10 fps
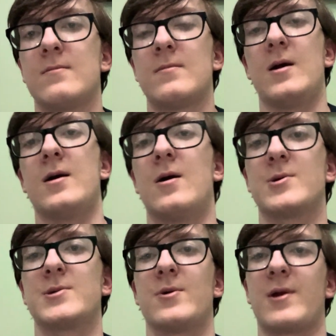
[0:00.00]

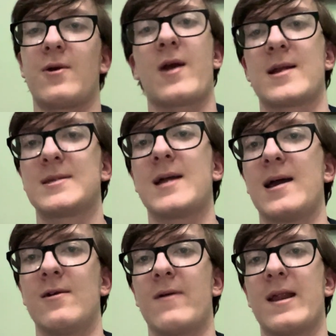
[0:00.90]
Also, congrats
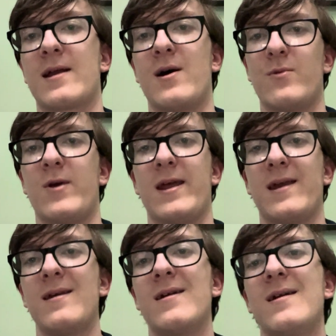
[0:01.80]
Tyler Reddick on
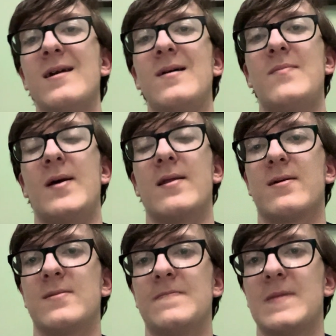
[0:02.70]
winning. But
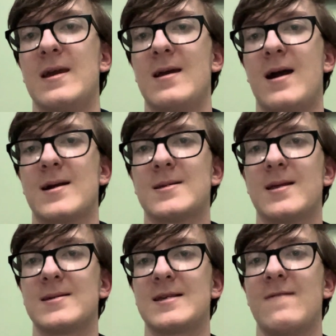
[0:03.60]
I saw
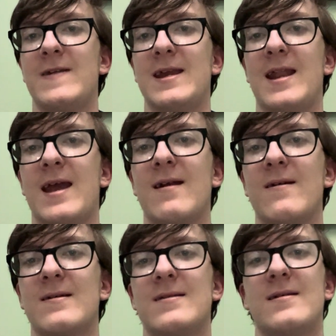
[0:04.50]
the 7 get air,
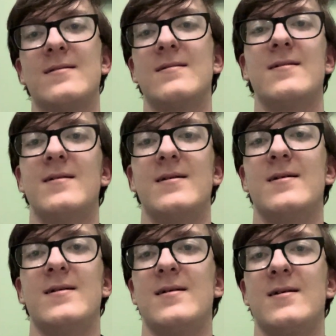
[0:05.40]
and then
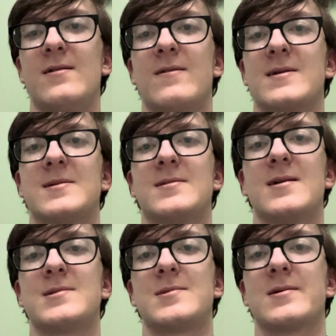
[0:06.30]
the rest is
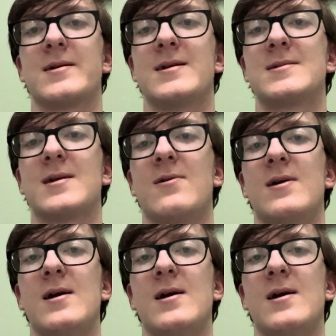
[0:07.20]
history. So